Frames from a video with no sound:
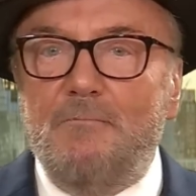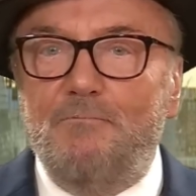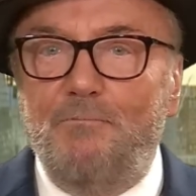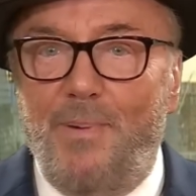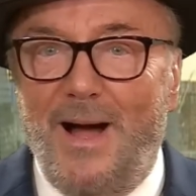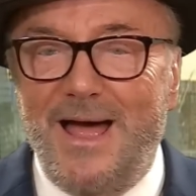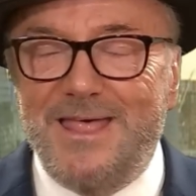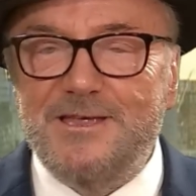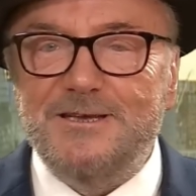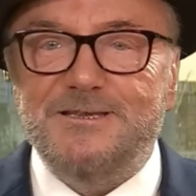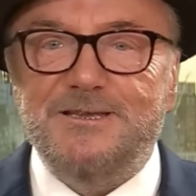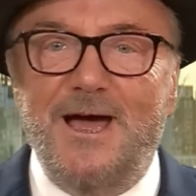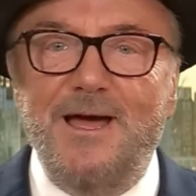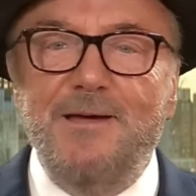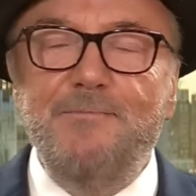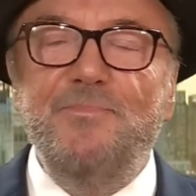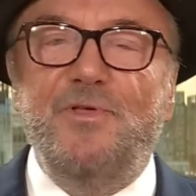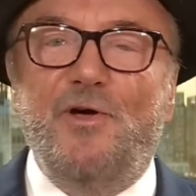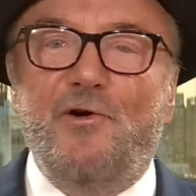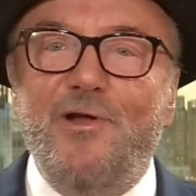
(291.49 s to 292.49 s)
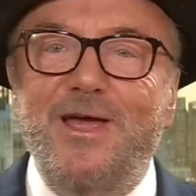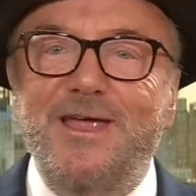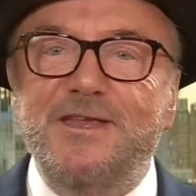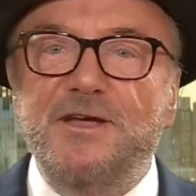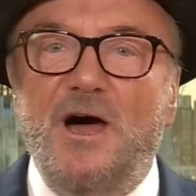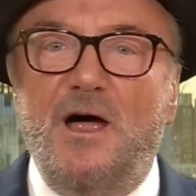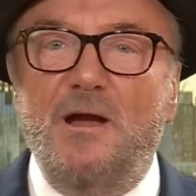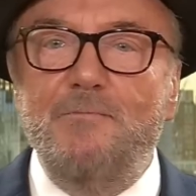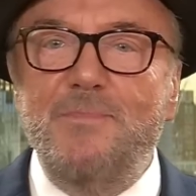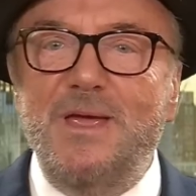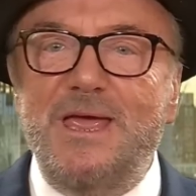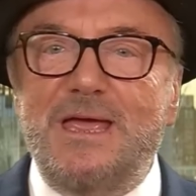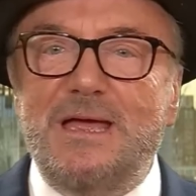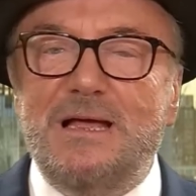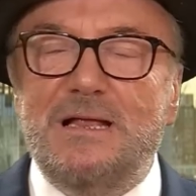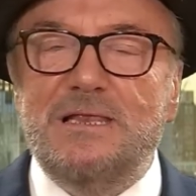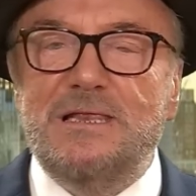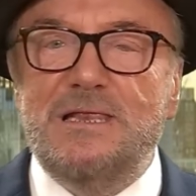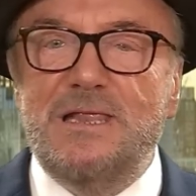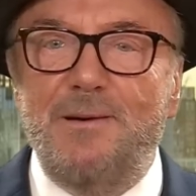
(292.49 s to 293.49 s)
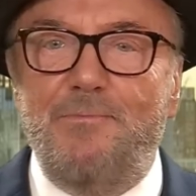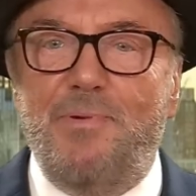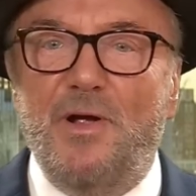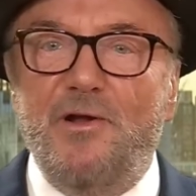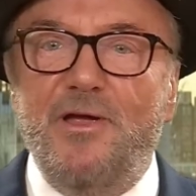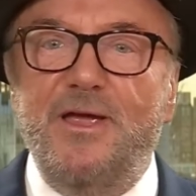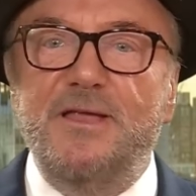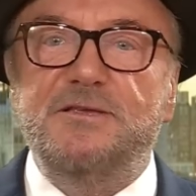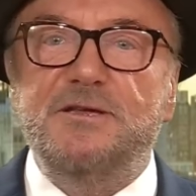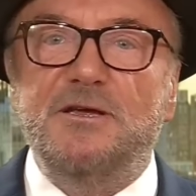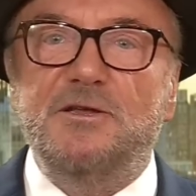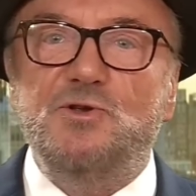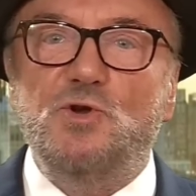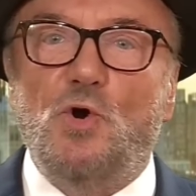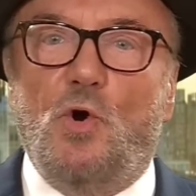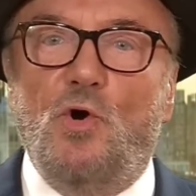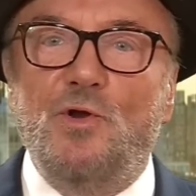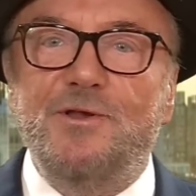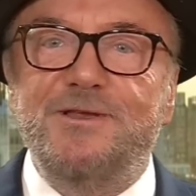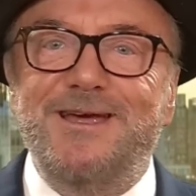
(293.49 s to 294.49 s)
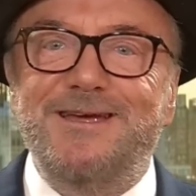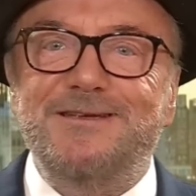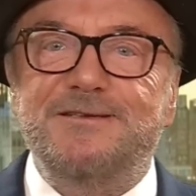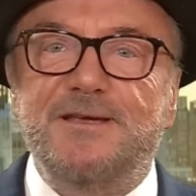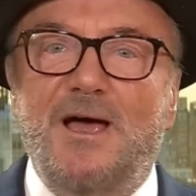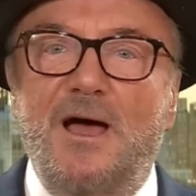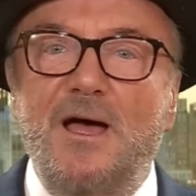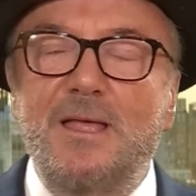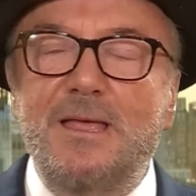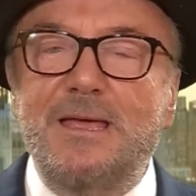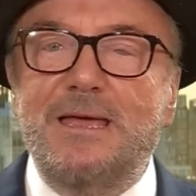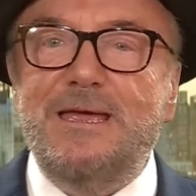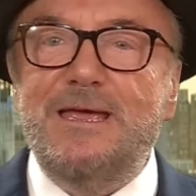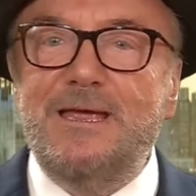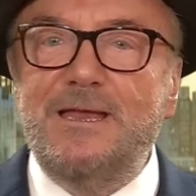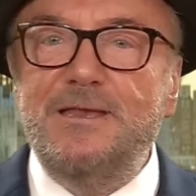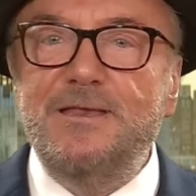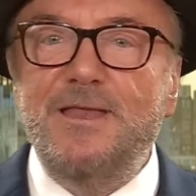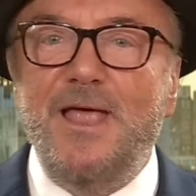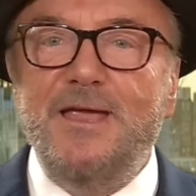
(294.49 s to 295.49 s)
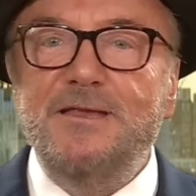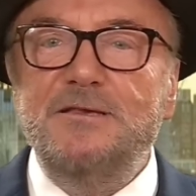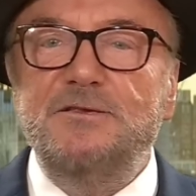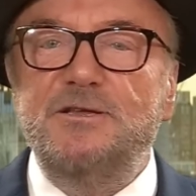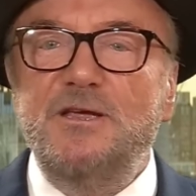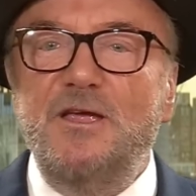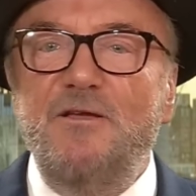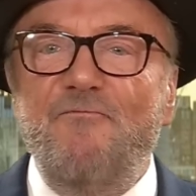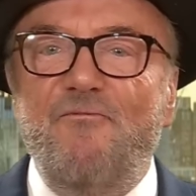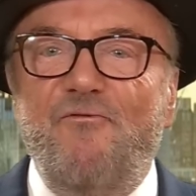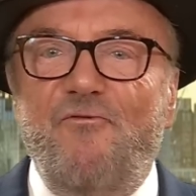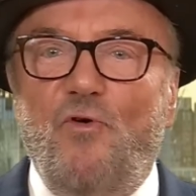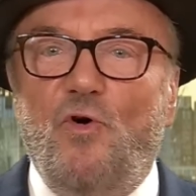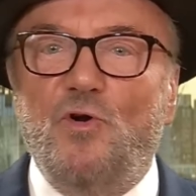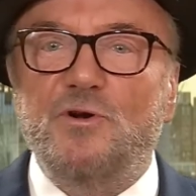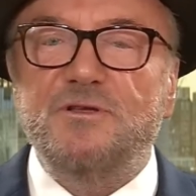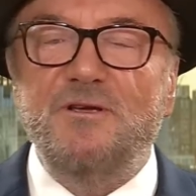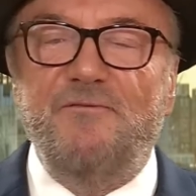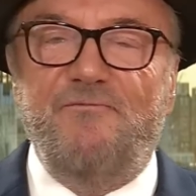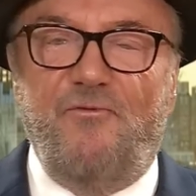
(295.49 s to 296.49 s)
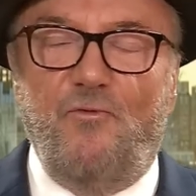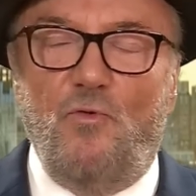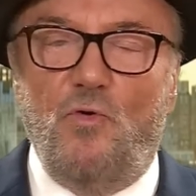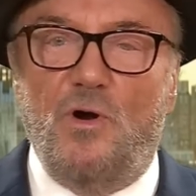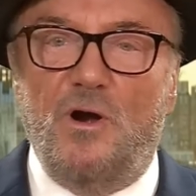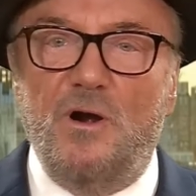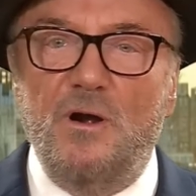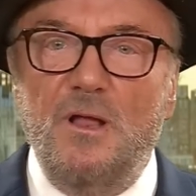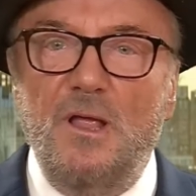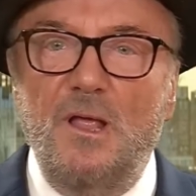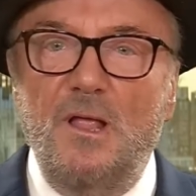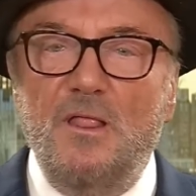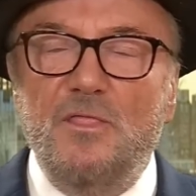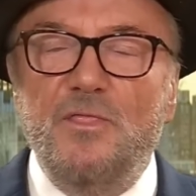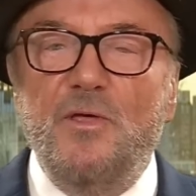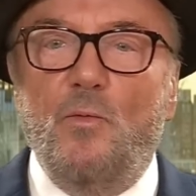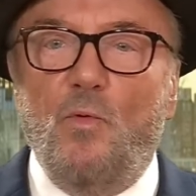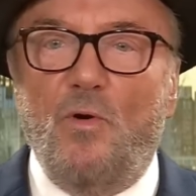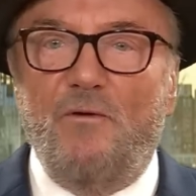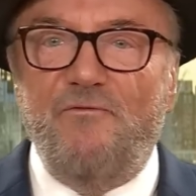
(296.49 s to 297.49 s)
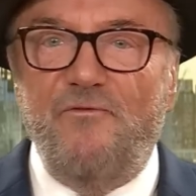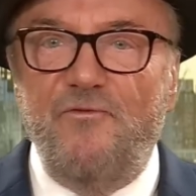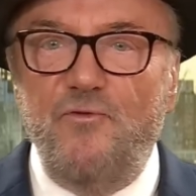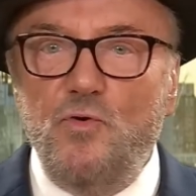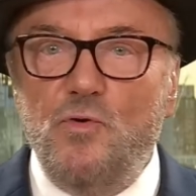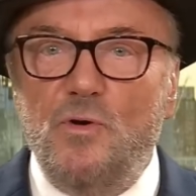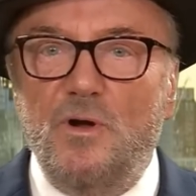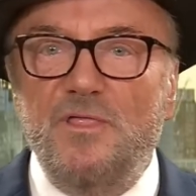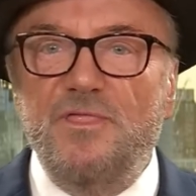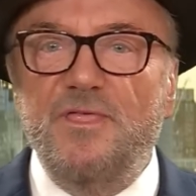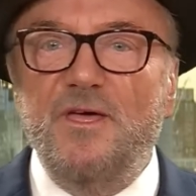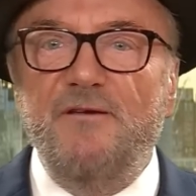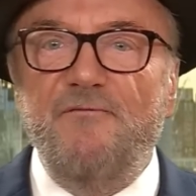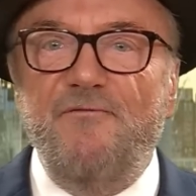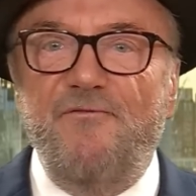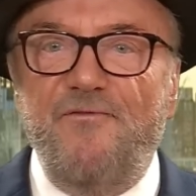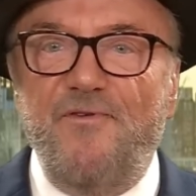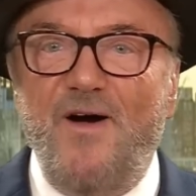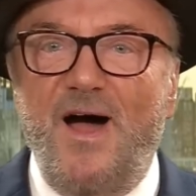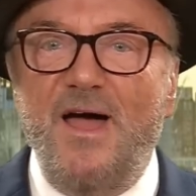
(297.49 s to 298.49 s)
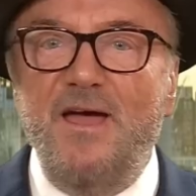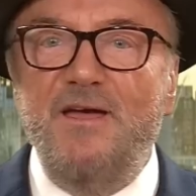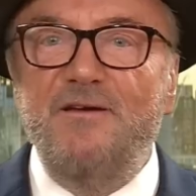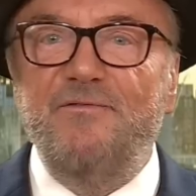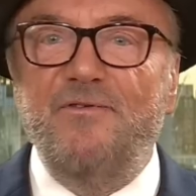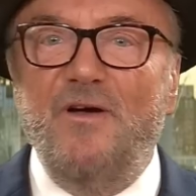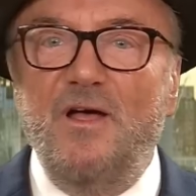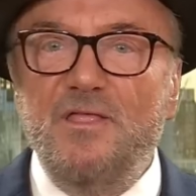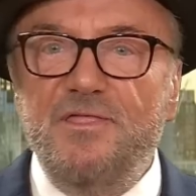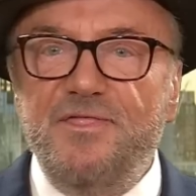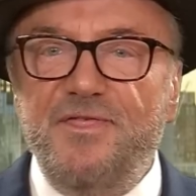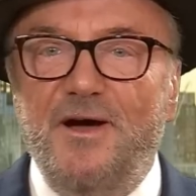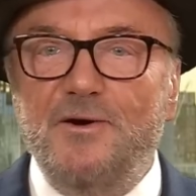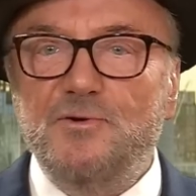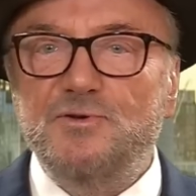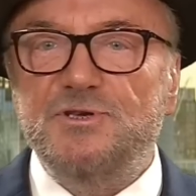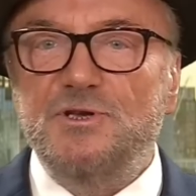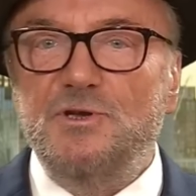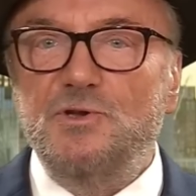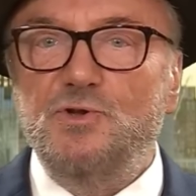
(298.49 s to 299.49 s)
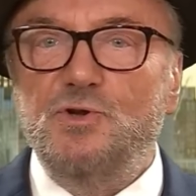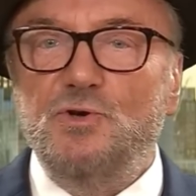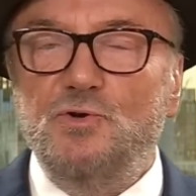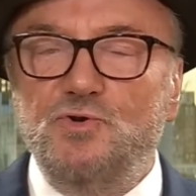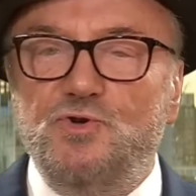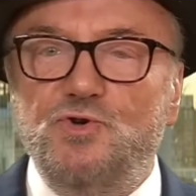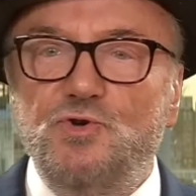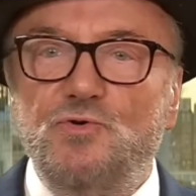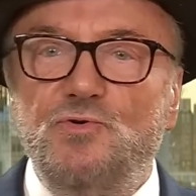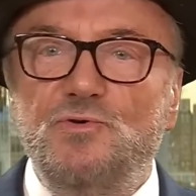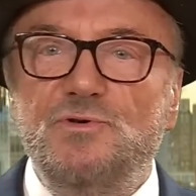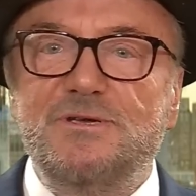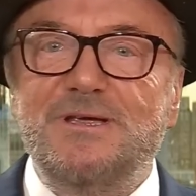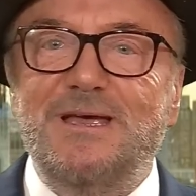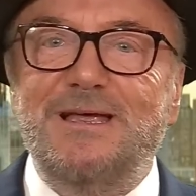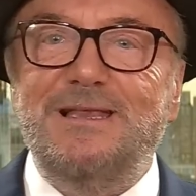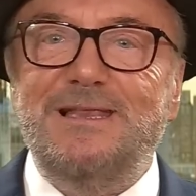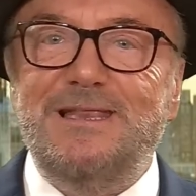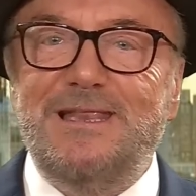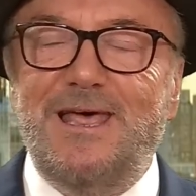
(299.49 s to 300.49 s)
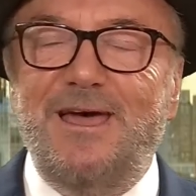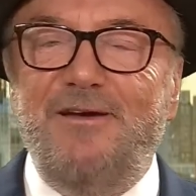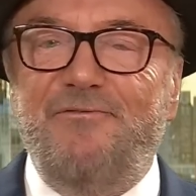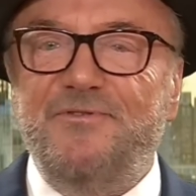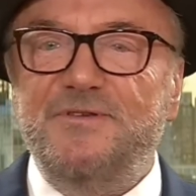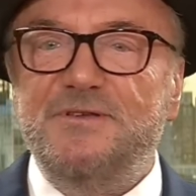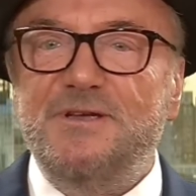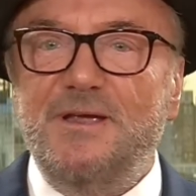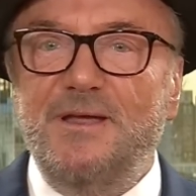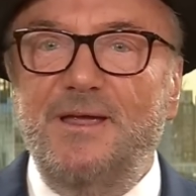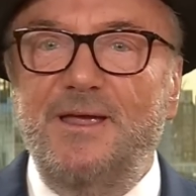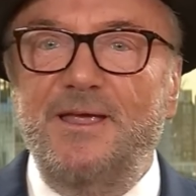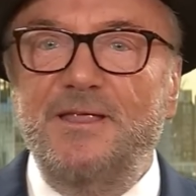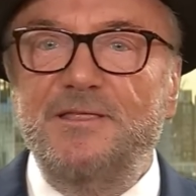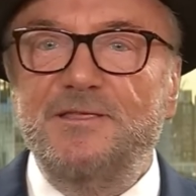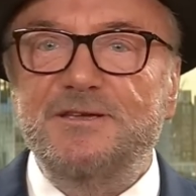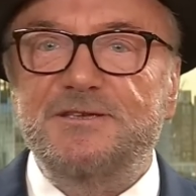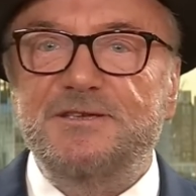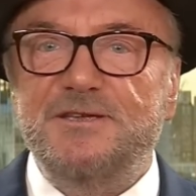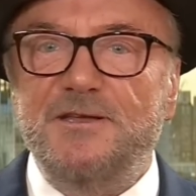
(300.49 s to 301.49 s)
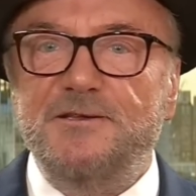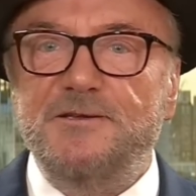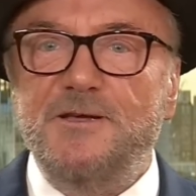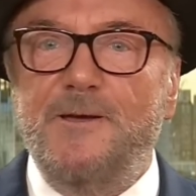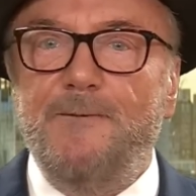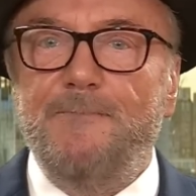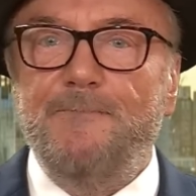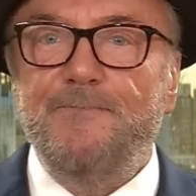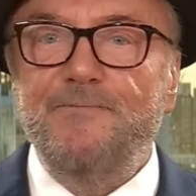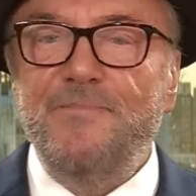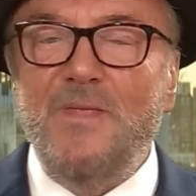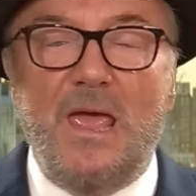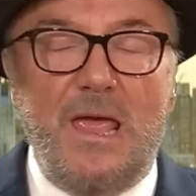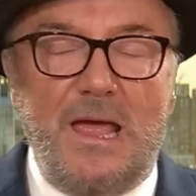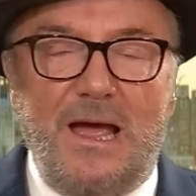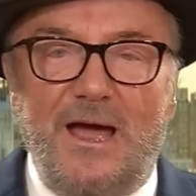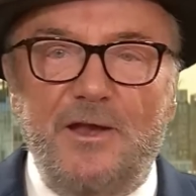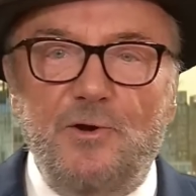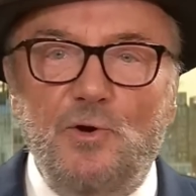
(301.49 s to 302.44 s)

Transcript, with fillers: By the time the Red Army liberated Odessa in 1944, there were fewer than 5,000 Jews left in the city. I